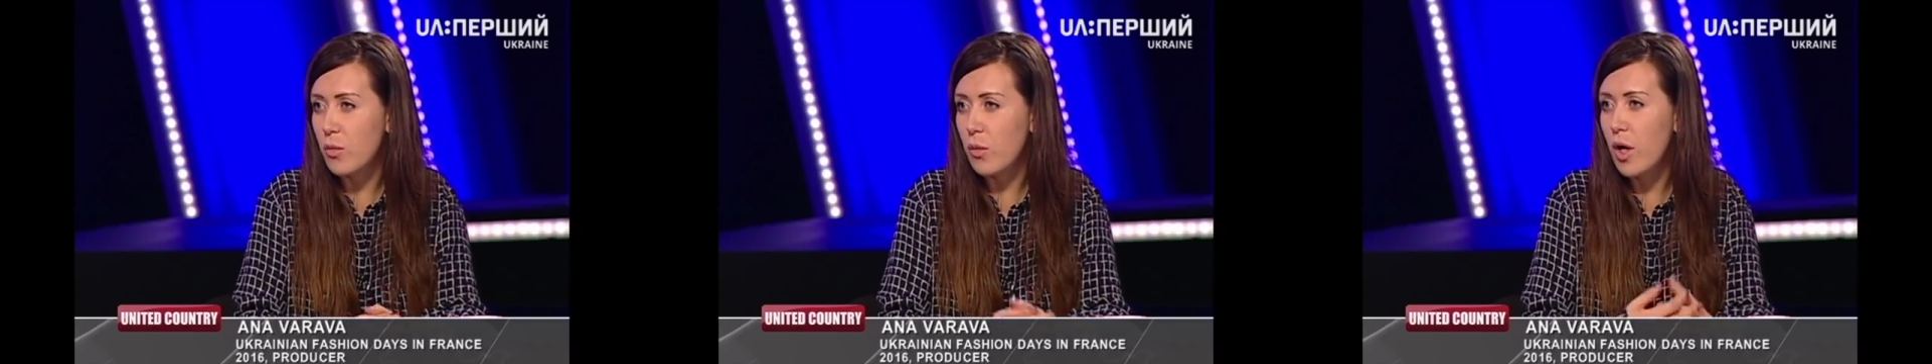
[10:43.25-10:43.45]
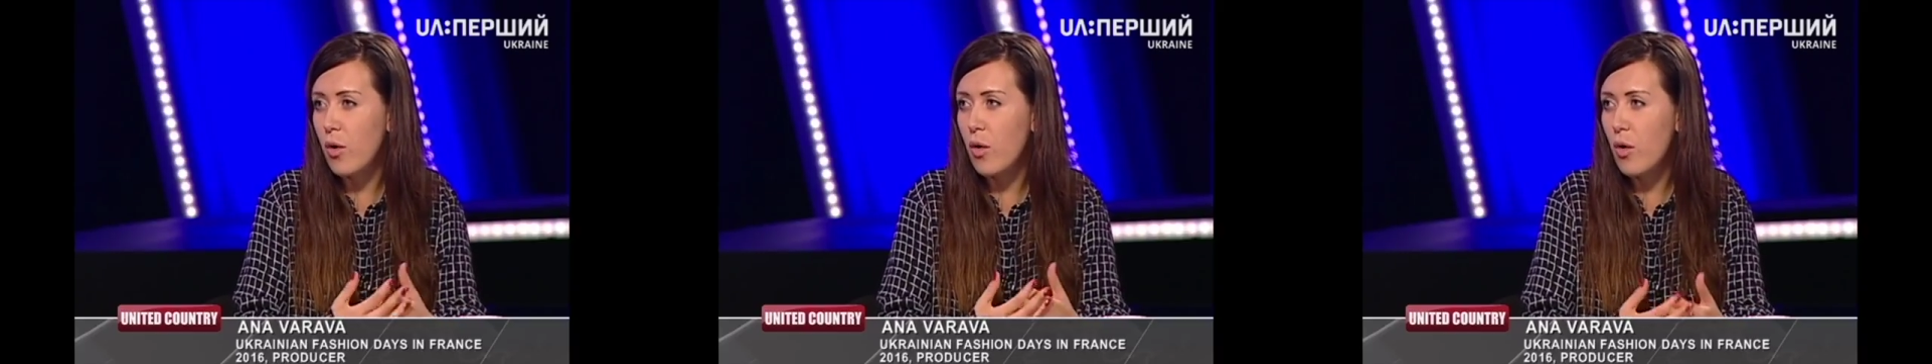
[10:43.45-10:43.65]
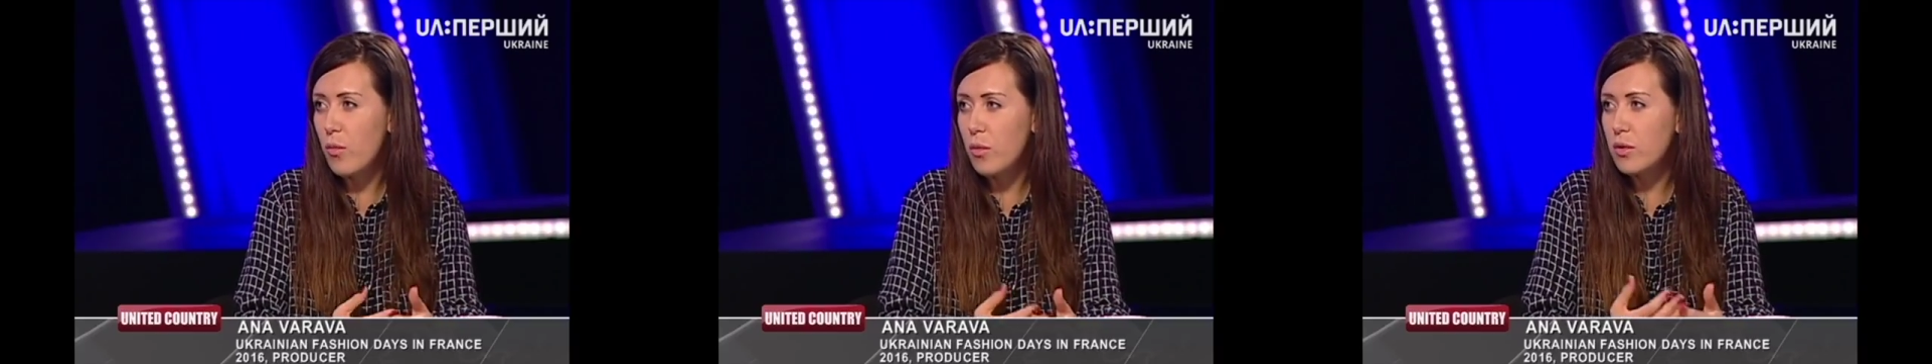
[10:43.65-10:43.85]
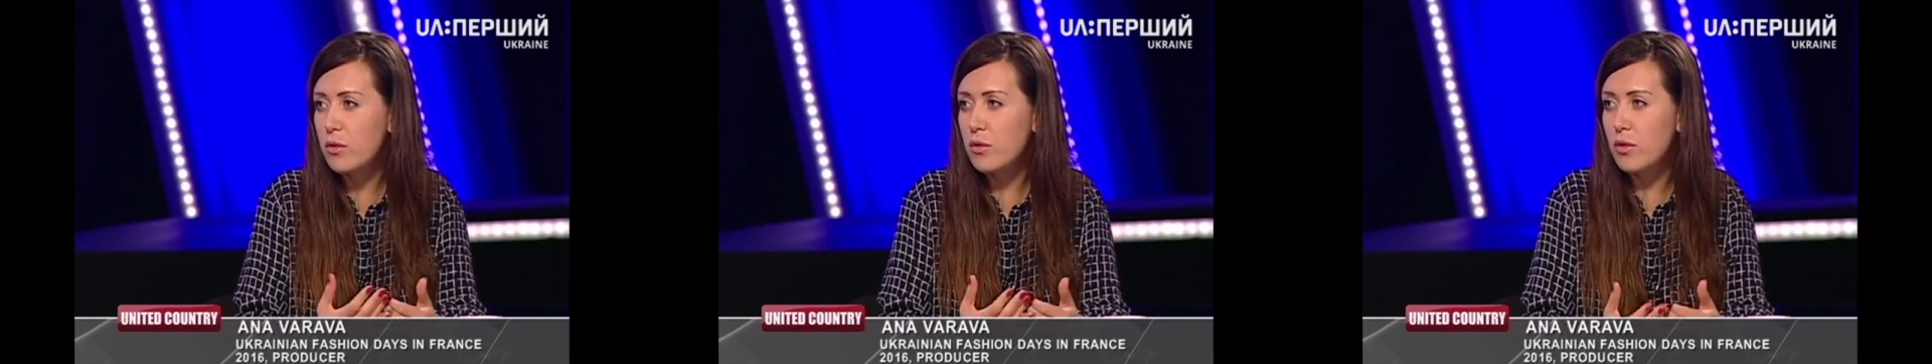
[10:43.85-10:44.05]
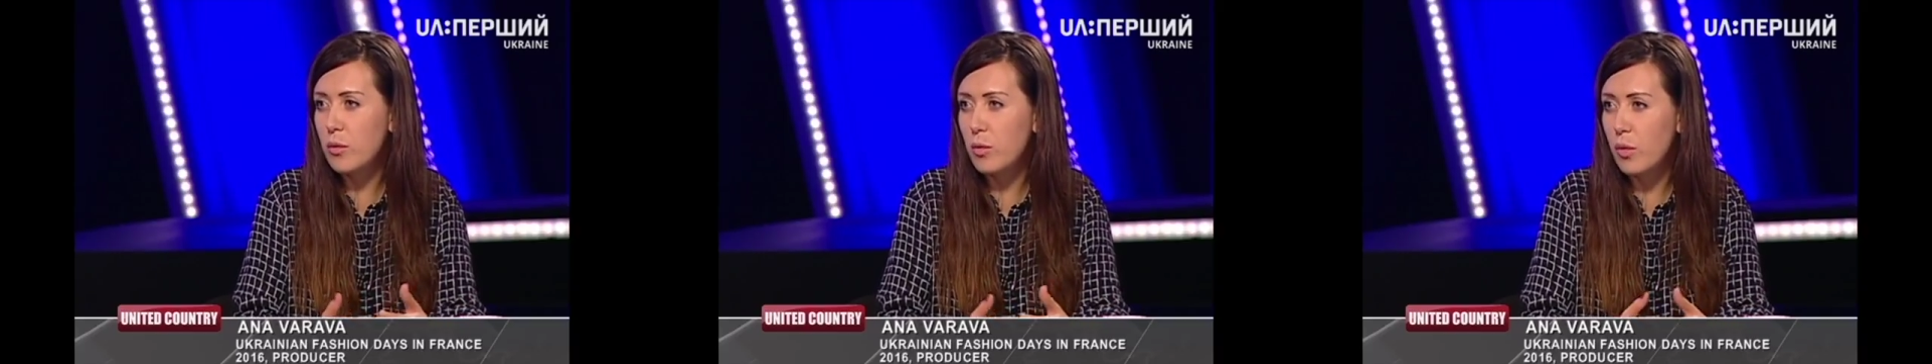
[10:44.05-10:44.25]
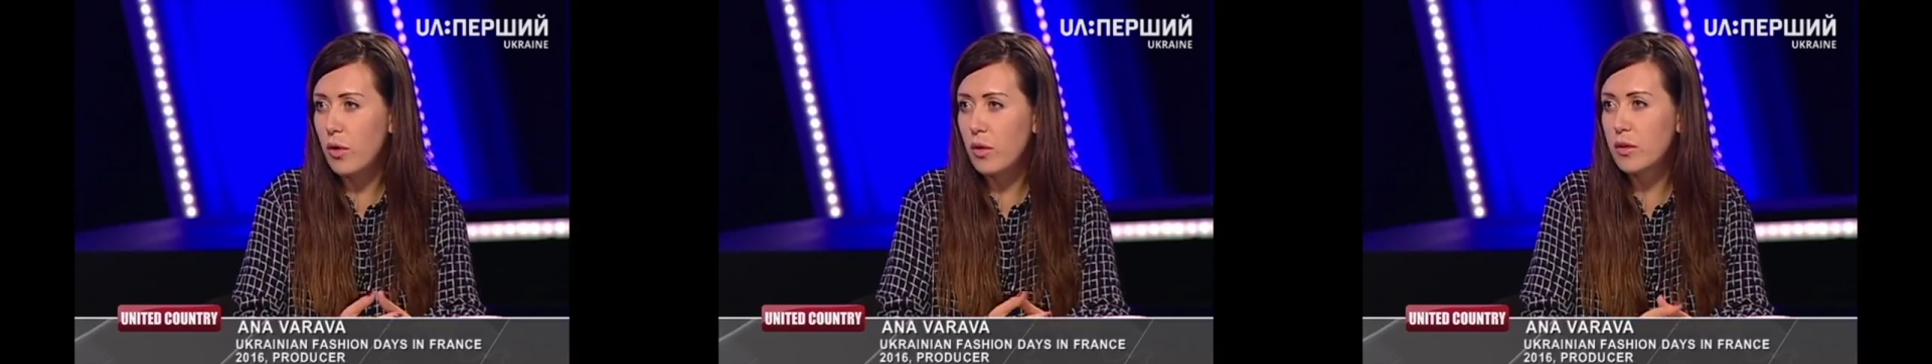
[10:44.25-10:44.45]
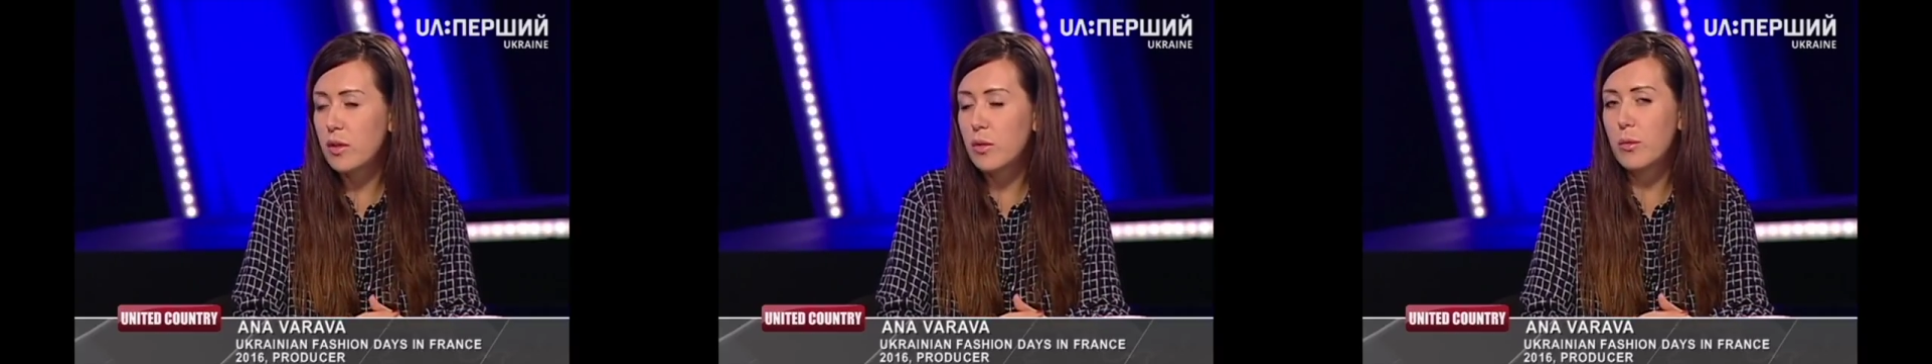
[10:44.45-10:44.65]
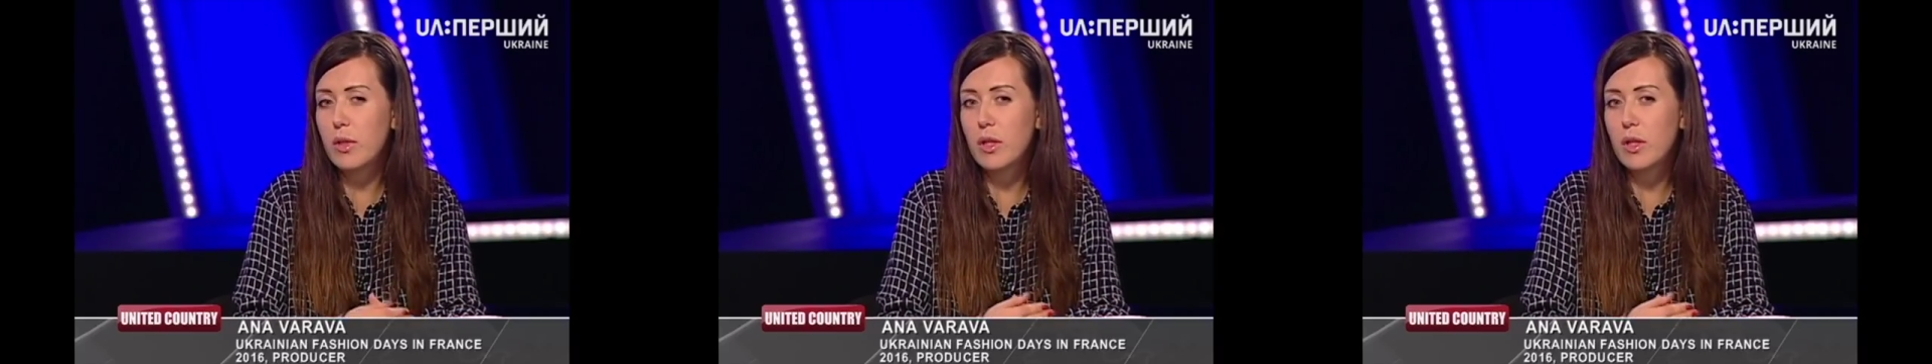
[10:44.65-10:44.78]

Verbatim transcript: We are open to the yeah. world, and we